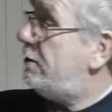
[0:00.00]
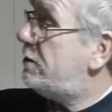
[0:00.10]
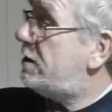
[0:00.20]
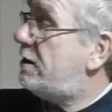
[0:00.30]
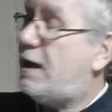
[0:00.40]

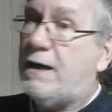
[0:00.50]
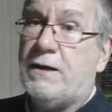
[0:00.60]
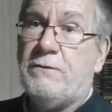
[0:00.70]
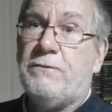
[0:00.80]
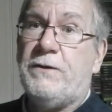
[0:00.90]
So the Hand
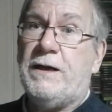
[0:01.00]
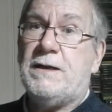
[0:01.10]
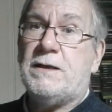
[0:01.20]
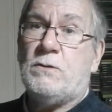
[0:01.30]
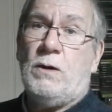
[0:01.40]
That
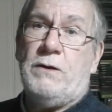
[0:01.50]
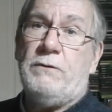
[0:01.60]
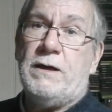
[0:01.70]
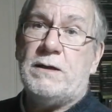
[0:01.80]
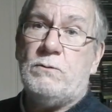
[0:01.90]
Feeds is quite a
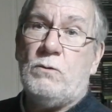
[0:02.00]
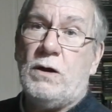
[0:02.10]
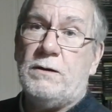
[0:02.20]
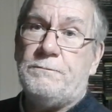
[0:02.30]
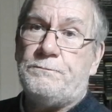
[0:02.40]
recent one.